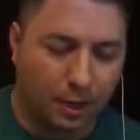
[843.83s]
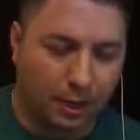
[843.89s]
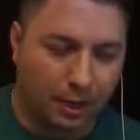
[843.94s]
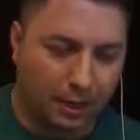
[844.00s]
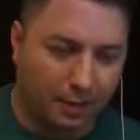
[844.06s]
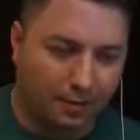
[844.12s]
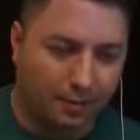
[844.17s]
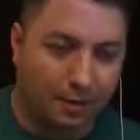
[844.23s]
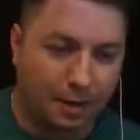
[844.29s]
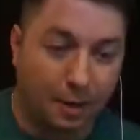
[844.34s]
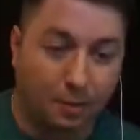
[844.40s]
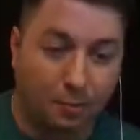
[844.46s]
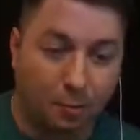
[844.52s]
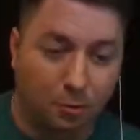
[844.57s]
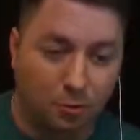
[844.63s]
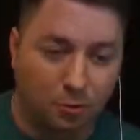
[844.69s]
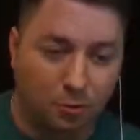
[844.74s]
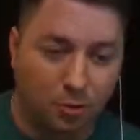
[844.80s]
8 stacks
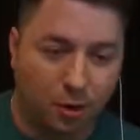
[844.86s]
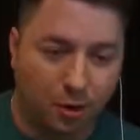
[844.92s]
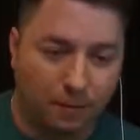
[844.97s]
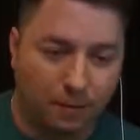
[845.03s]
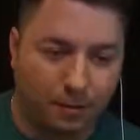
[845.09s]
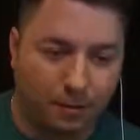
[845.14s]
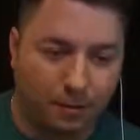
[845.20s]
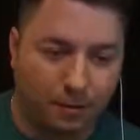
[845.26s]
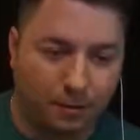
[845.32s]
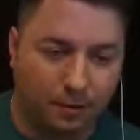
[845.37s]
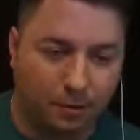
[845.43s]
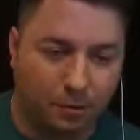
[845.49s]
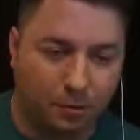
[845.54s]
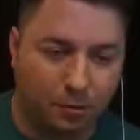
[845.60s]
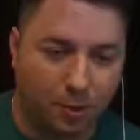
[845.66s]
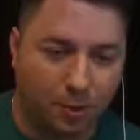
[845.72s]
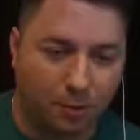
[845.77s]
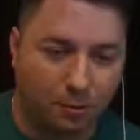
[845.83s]
per drawer, obviously, of a
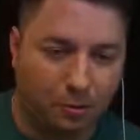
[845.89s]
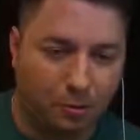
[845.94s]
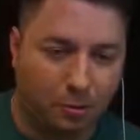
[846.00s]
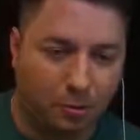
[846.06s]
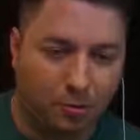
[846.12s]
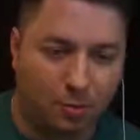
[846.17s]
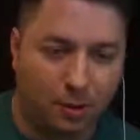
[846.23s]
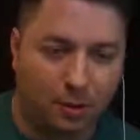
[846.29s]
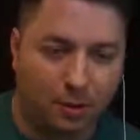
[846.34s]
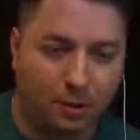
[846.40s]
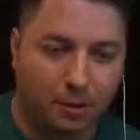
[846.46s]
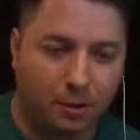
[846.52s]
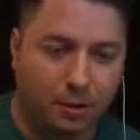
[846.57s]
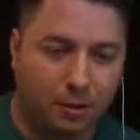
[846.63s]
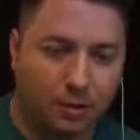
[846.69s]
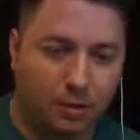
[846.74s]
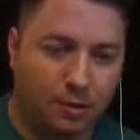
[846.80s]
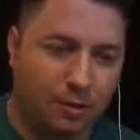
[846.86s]
2x2, but
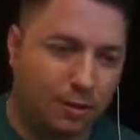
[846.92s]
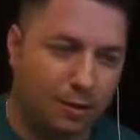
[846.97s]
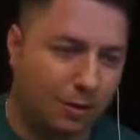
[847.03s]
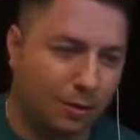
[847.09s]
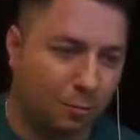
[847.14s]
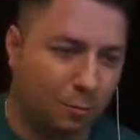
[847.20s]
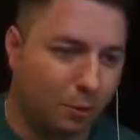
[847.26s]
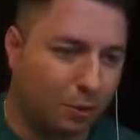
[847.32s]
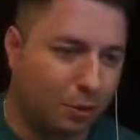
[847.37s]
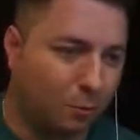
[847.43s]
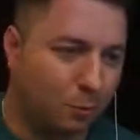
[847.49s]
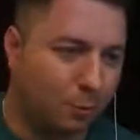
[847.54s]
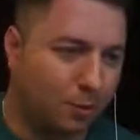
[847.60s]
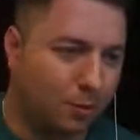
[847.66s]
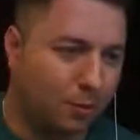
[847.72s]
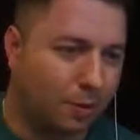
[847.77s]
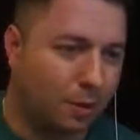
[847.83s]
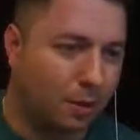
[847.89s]
really,
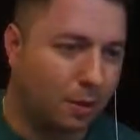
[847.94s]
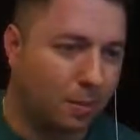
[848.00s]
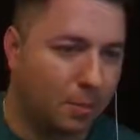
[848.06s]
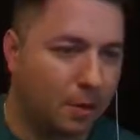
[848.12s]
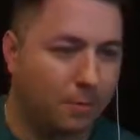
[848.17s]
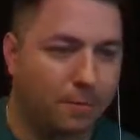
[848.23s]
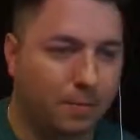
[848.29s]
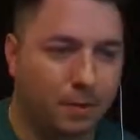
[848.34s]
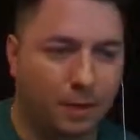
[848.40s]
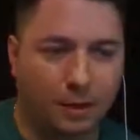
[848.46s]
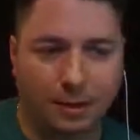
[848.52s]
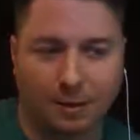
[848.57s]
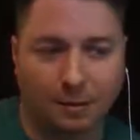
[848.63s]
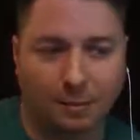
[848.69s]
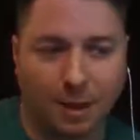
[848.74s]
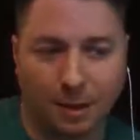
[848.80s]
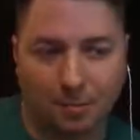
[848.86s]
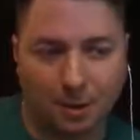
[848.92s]
what's the benefit, in
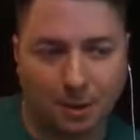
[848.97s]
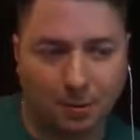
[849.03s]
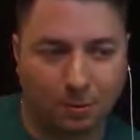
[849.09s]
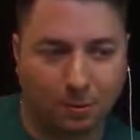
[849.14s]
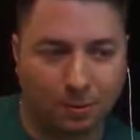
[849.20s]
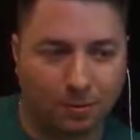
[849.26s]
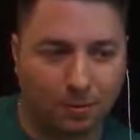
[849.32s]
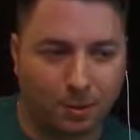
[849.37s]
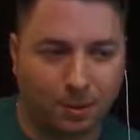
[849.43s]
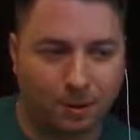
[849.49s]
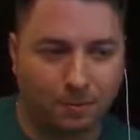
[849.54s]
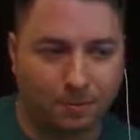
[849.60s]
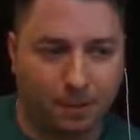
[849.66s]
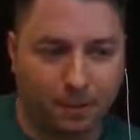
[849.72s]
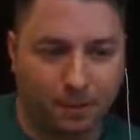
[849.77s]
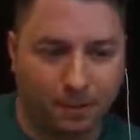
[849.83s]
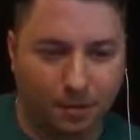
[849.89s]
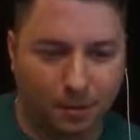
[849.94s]
my opinion, what's the
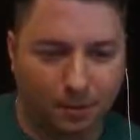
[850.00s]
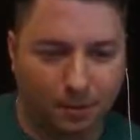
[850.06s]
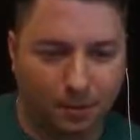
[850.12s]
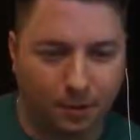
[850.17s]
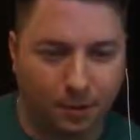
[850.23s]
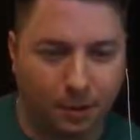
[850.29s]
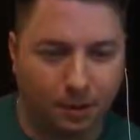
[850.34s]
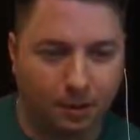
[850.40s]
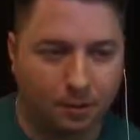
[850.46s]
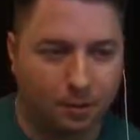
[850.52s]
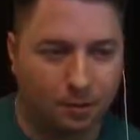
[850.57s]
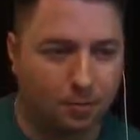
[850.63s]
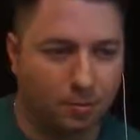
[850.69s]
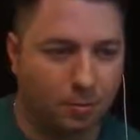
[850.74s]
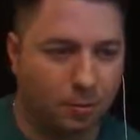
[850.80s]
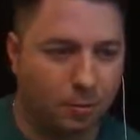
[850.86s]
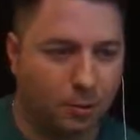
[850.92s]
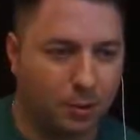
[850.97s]
benefit of
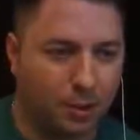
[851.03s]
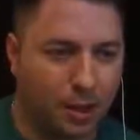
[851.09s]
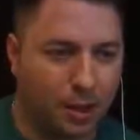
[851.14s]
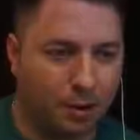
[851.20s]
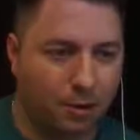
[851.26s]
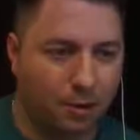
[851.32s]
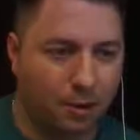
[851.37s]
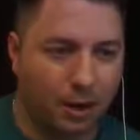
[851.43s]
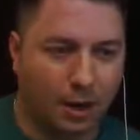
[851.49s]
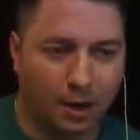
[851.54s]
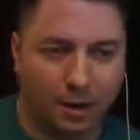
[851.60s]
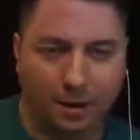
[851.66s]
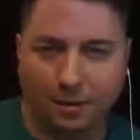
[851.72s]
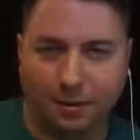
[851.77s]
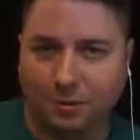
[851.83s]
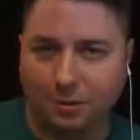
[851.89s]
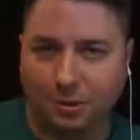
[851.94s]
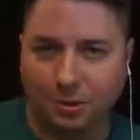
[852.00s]
between that or that? I
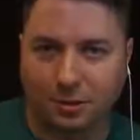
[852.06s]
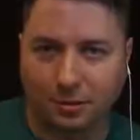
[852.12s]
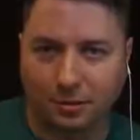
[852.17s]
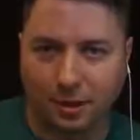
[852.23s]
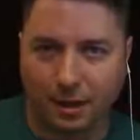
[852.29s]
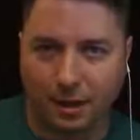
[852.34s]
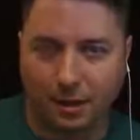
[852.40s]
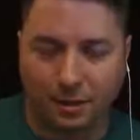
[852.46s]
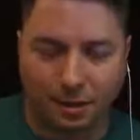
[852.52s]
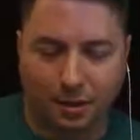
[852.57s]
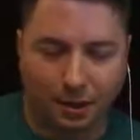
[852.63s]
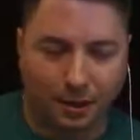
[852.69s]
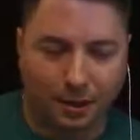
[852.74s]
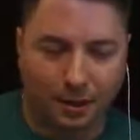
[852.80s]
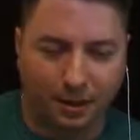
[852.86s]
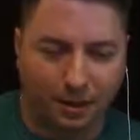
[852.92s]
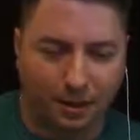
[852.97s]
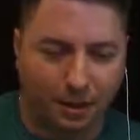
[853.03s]
guess it's just
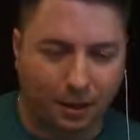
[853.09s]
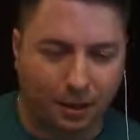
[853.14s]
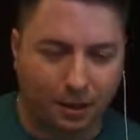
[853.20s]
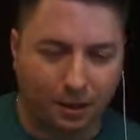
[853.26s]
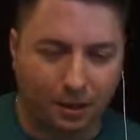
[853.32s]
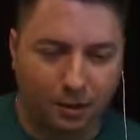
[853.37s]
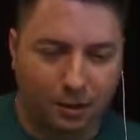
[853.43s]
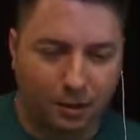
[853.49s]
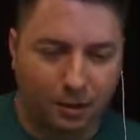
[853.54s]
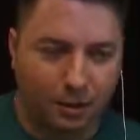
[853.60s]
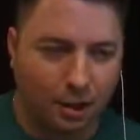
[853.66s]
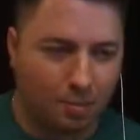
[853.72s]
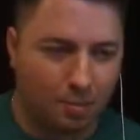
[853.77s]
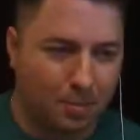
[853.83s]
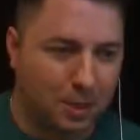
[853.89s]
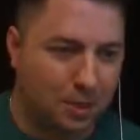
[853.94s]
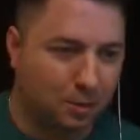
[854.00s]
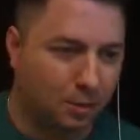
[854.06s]
a
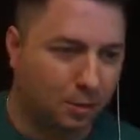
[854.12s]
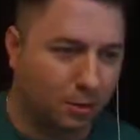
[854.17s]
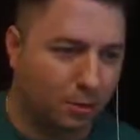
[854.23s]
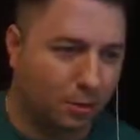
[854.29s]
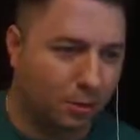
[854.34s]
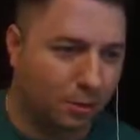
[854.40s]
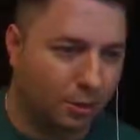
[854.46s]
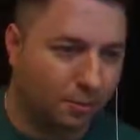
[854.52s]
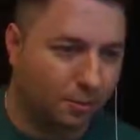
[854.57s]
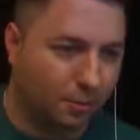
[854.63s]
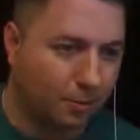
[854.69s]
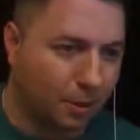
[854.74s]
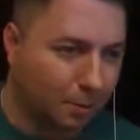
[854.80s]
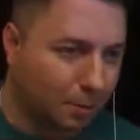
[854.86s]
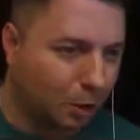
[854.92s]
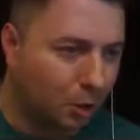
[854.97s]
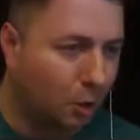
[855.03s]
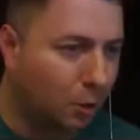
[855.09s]
appeal or a different
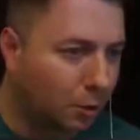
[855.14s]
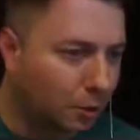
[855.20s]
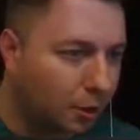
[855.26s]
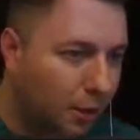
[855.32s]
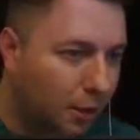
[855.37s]
type of look.